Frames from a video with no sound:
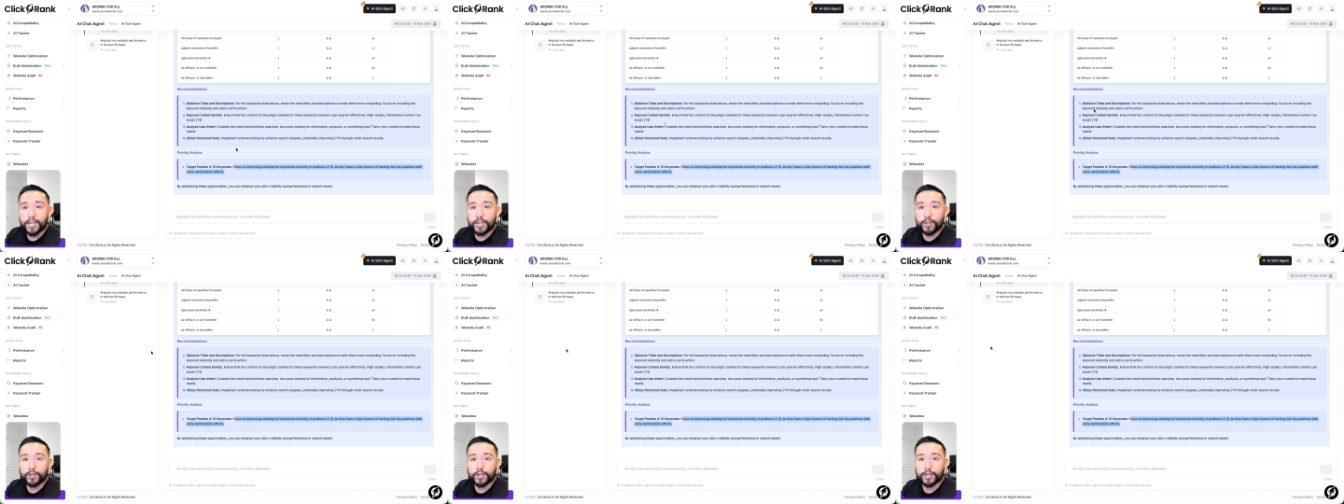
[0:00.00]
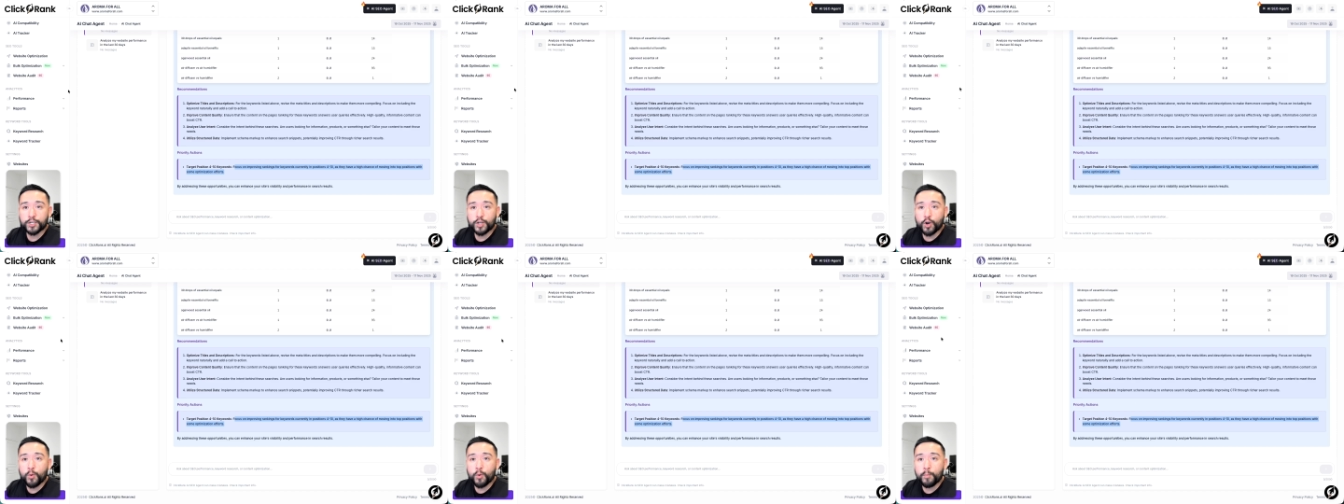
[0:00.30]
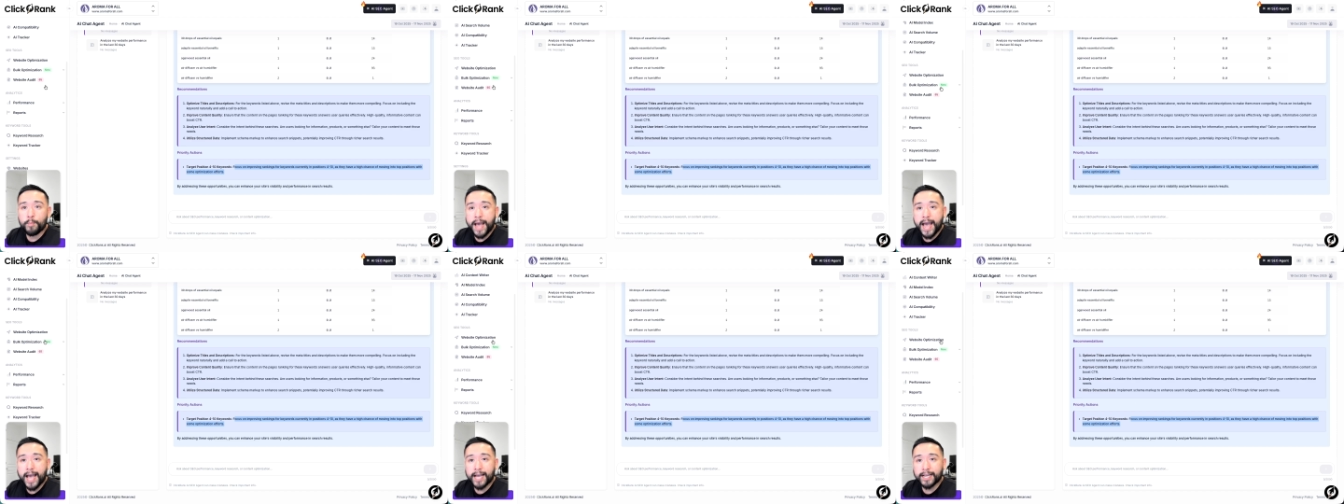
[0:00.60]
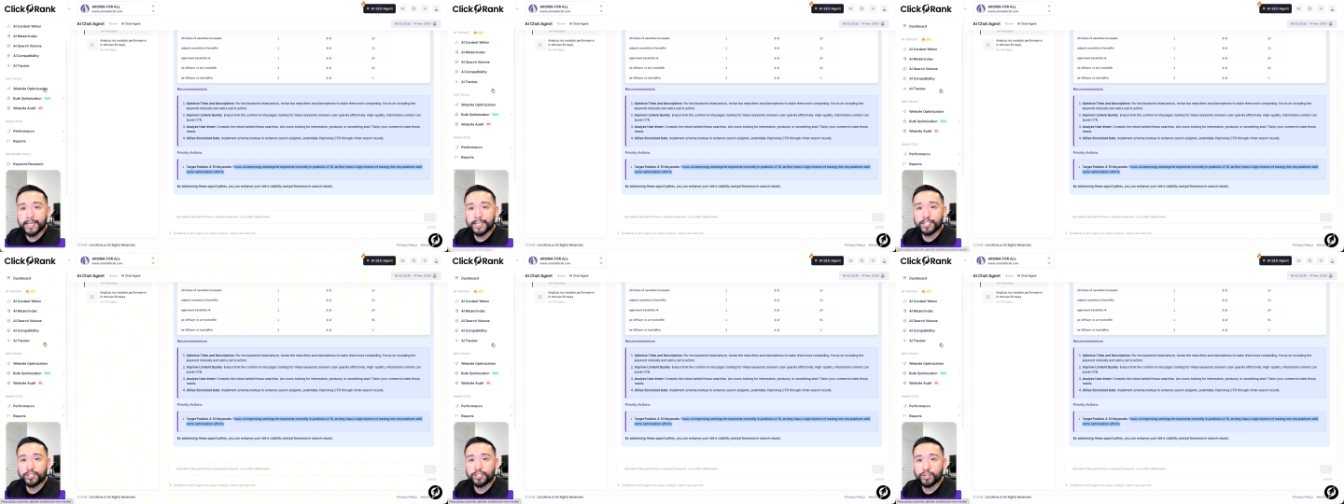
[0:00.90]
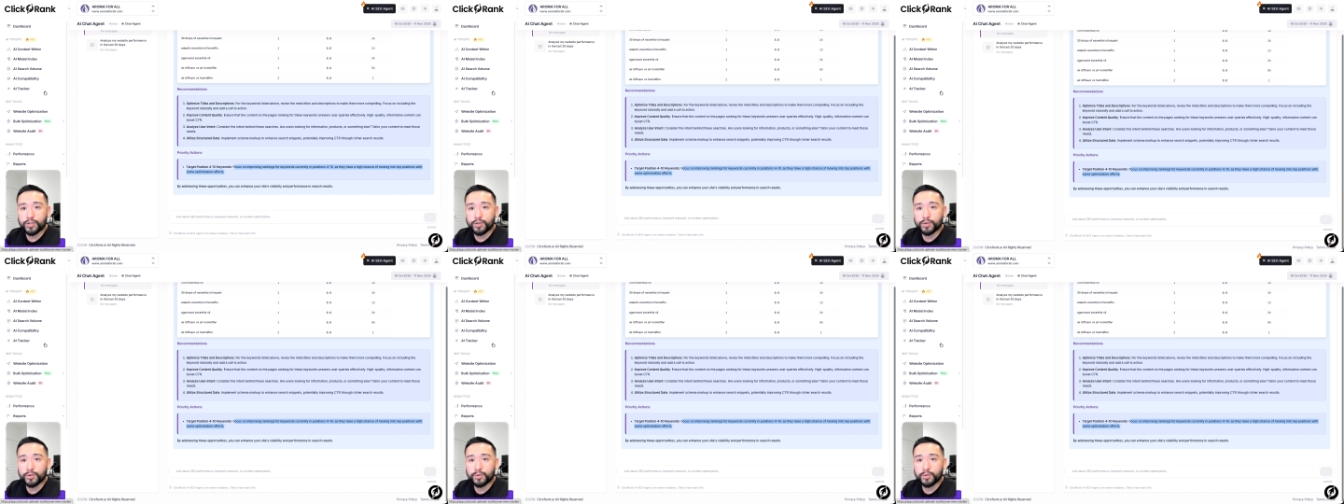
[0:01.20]
you could go back
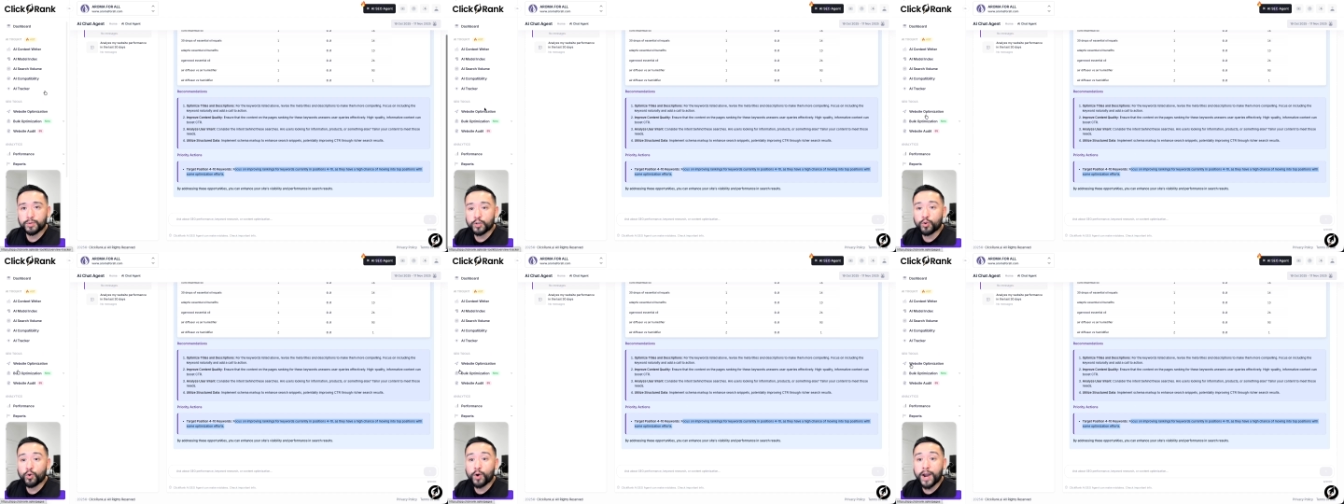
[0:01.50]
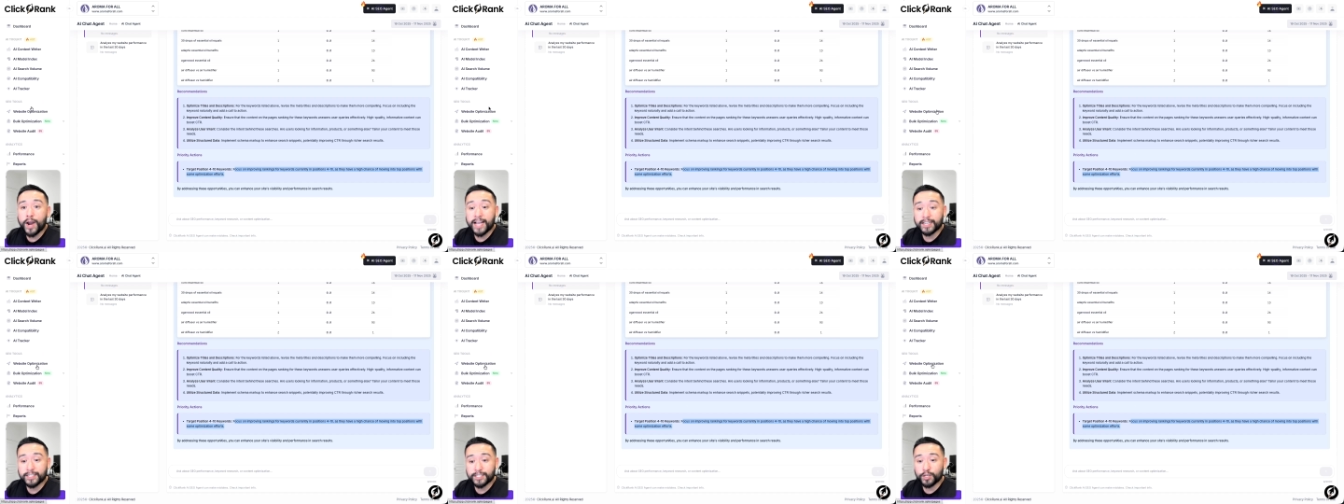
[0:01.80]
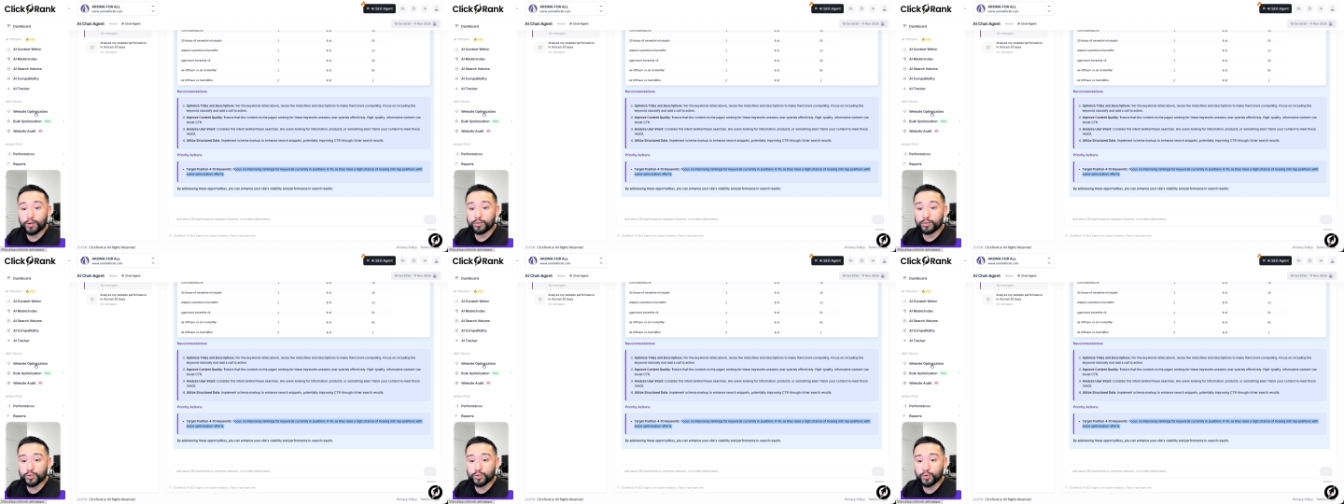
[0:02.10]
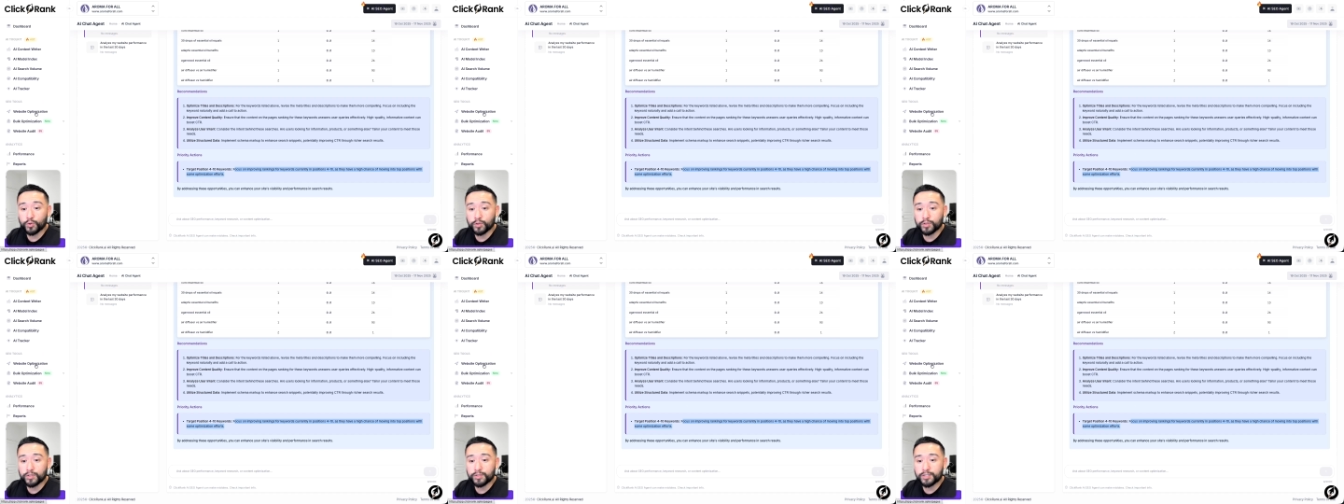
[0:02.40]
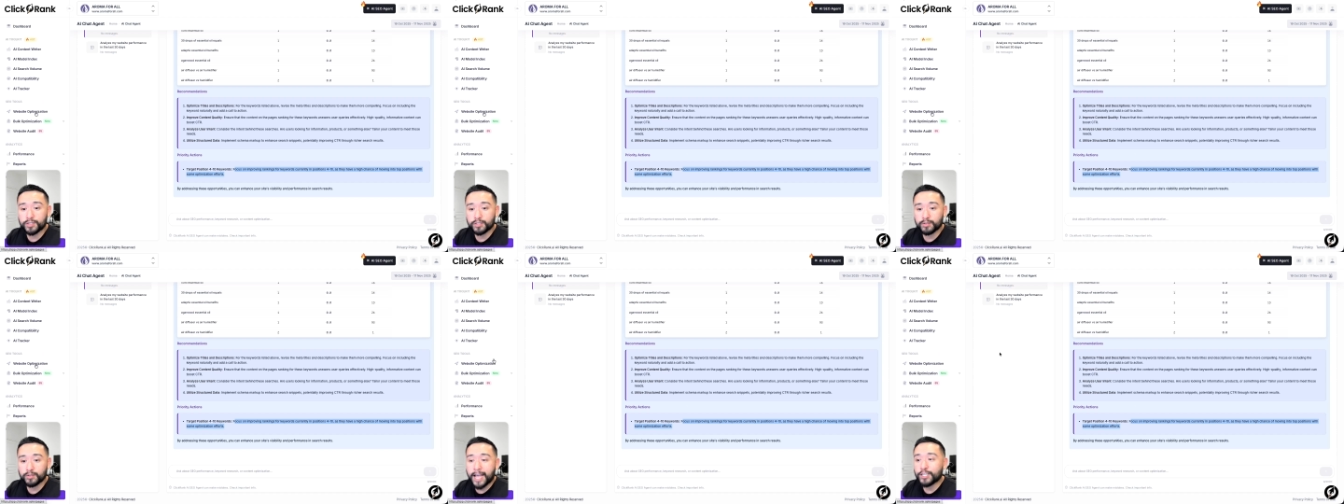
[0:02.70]
into your SEO
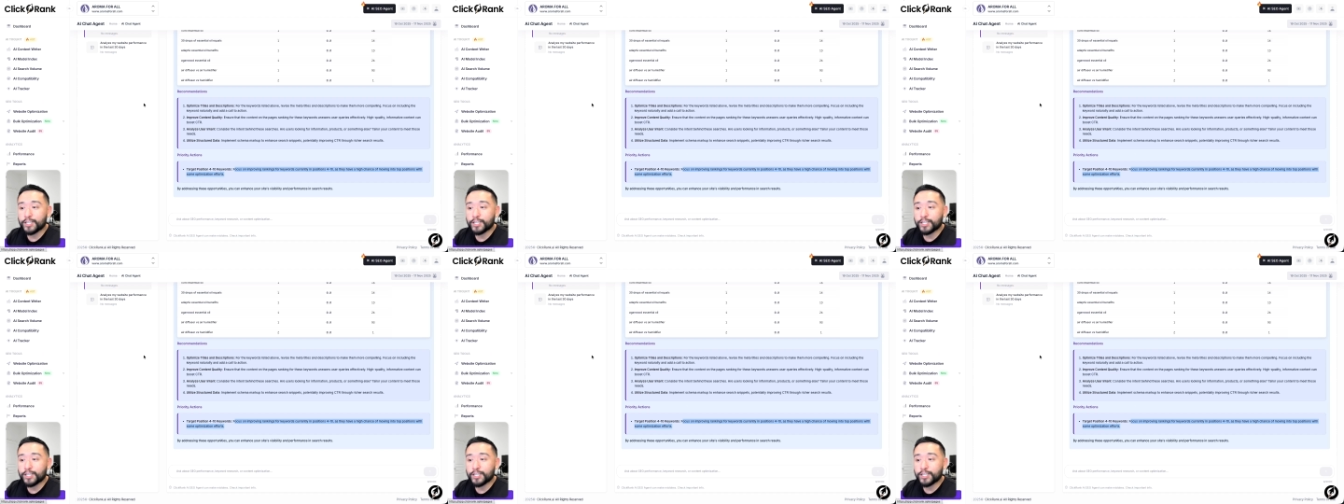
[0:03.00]
tools